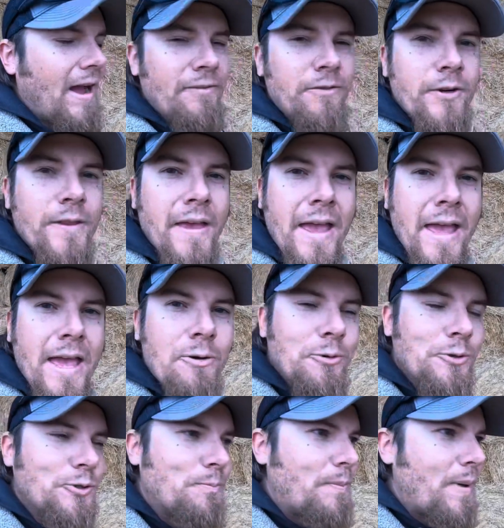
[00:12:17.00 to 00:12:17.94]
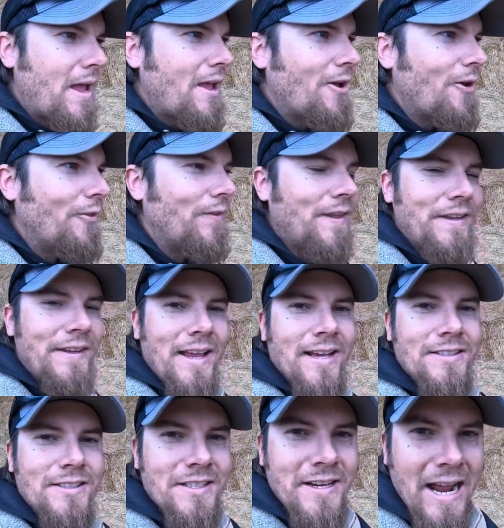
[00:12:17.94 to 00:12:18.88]
After the hay was baled, the
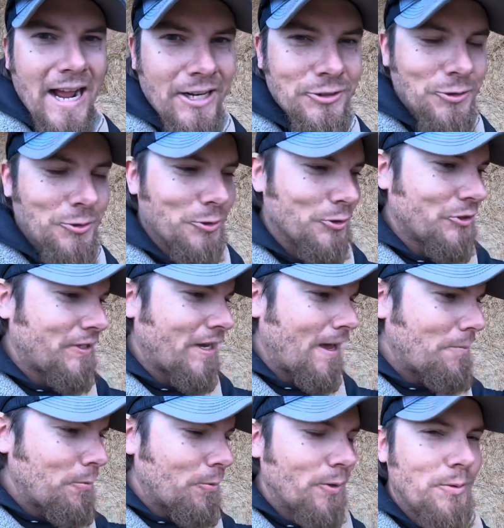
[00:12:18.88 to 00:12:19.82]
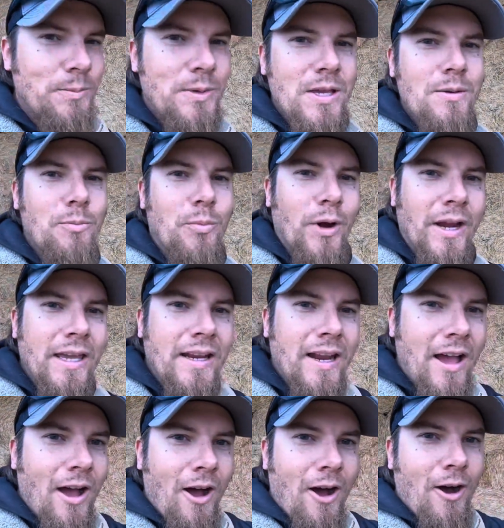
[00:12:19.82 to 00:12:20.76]
next natural step would be bringing
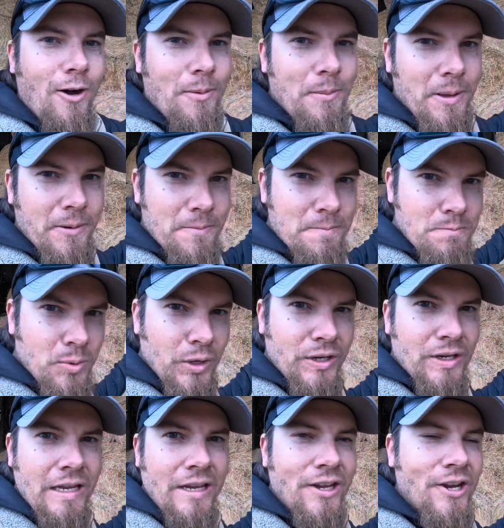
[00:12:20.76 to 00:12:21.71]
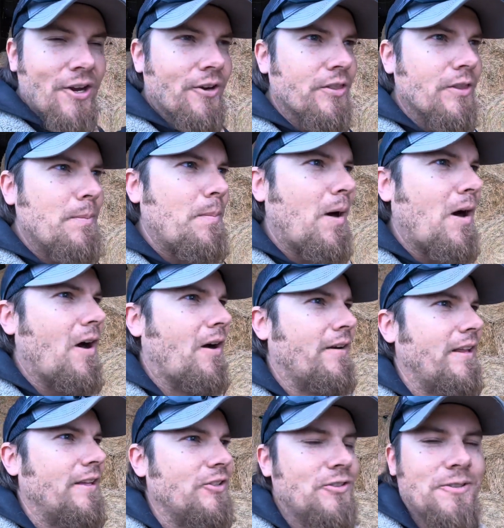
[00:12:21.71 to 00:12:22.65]
it home and putting it here in the
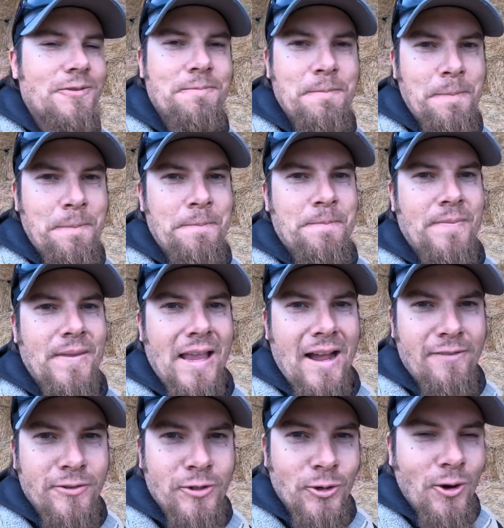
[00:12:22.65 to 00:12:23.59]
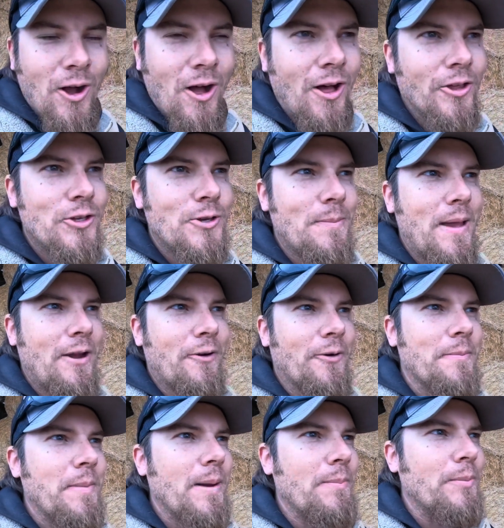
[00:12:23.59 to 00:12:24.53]
barn as after all, you may
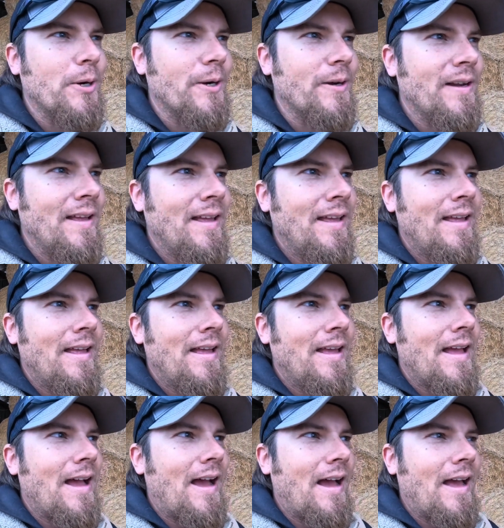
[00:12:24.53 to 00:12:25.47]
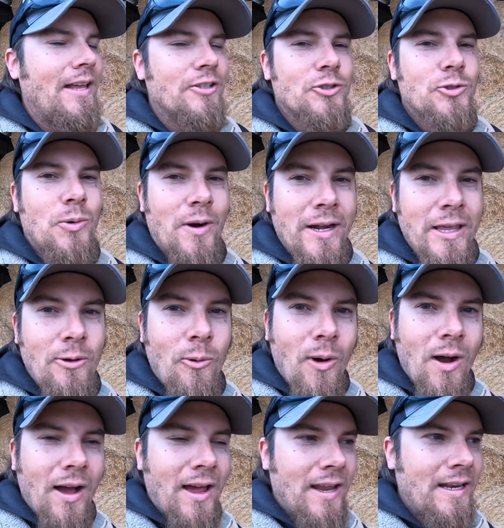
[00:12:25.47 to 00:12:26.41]
remember uh, in
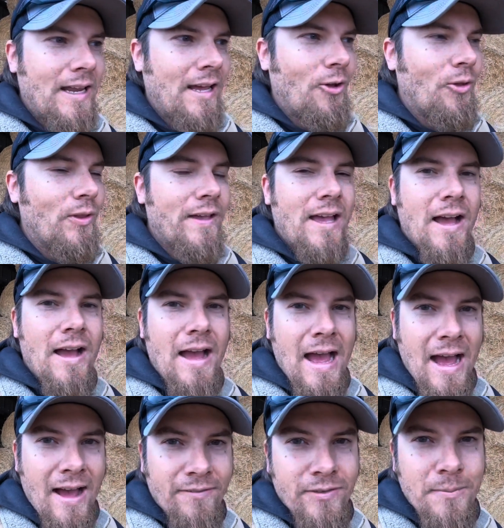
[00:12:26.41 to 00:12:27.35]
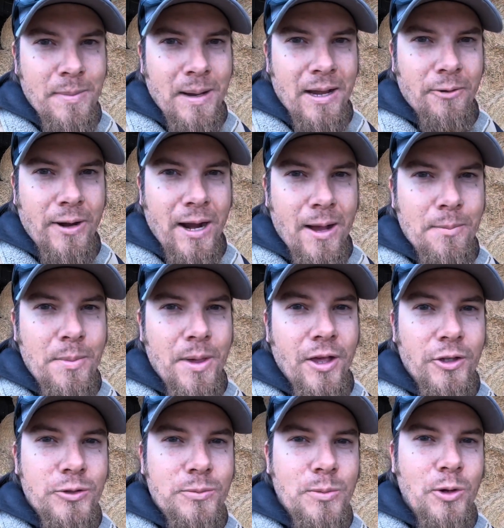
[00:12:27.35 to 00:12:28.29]
21, I only got half of my round
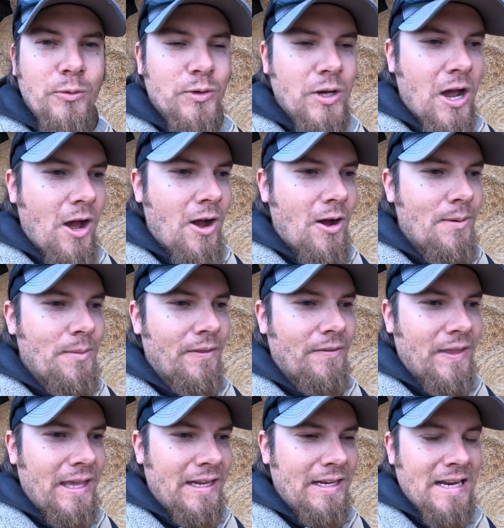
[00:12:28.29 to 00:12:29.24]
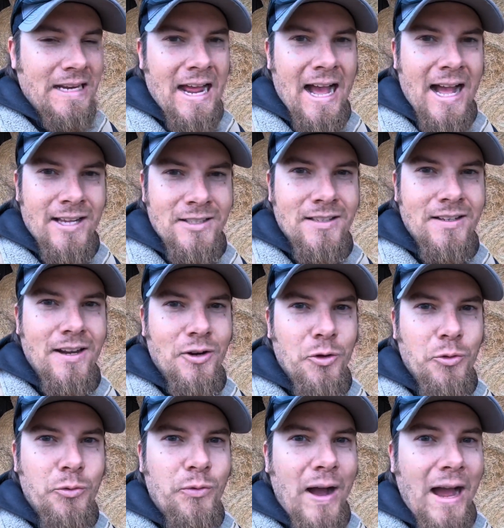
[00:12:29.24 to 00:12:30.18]
bales moved home, and then an
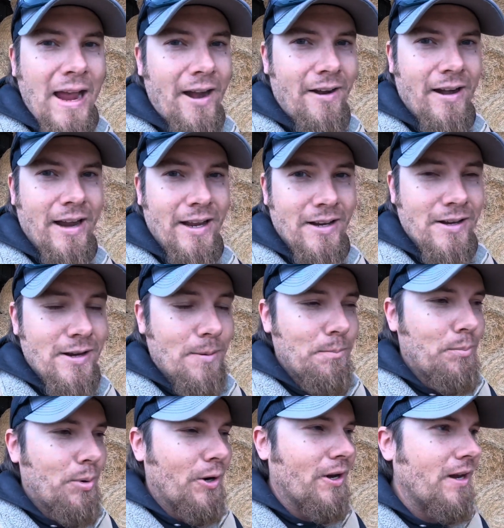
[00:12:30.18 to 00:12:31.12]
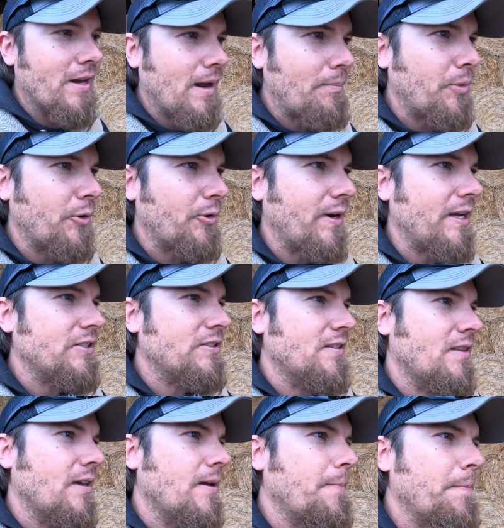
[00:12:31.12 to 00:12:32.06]
accidental fire ended up burning up the rest
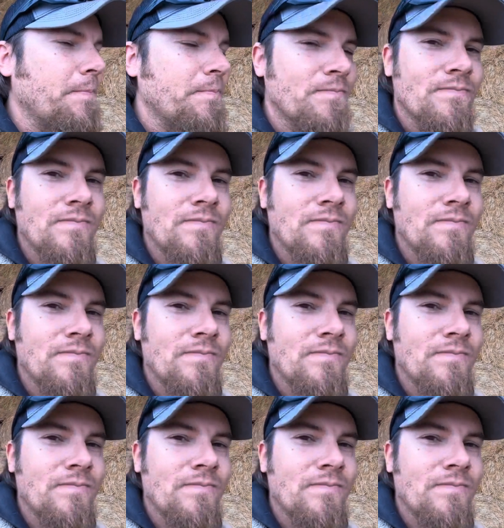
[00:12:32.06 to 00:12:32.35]
of them.